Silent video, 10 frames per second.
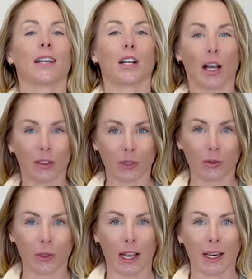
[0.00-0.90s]
Got those
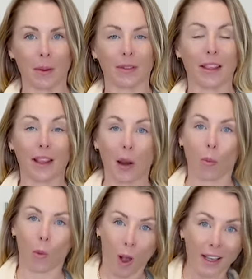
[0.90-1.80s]
three items, and then
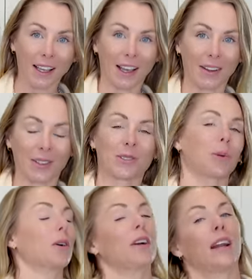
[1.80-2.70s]
I'm walking out of the
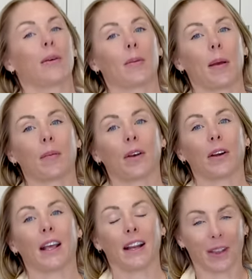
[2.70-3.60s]
store and I
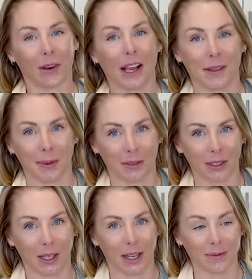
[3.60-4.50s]
remembered another item I
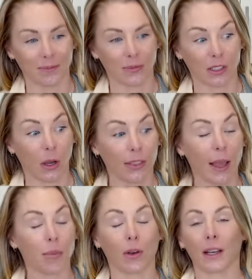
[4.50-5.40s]
forgot. So at
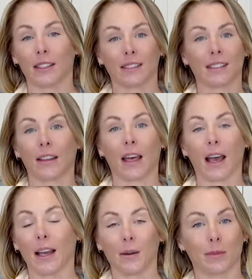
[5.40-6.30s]
that point, I just said
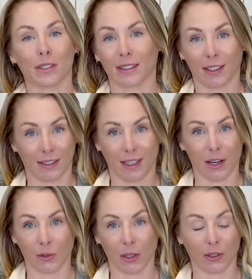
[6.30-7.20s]
that item's just gonna
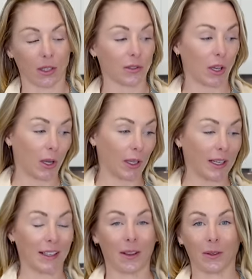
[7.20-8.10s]
stay in Trader Joe's. I'll
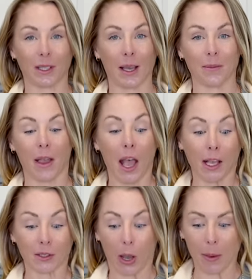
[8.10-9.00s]
get it another time.
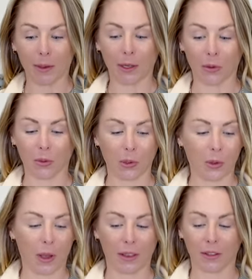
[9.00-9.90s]
So I'm gonna go
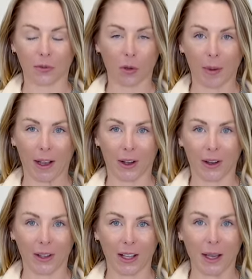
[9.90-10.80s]
through this four bag
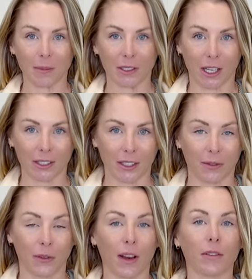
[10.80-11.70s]
haul. I'm Natasha.
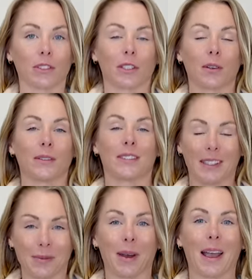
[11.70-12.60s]
If you've never
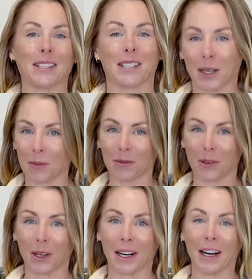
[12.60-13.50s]
seen my channel
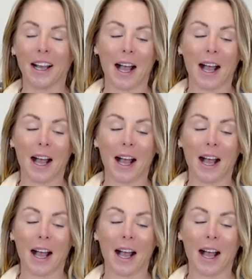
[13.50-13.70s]
before,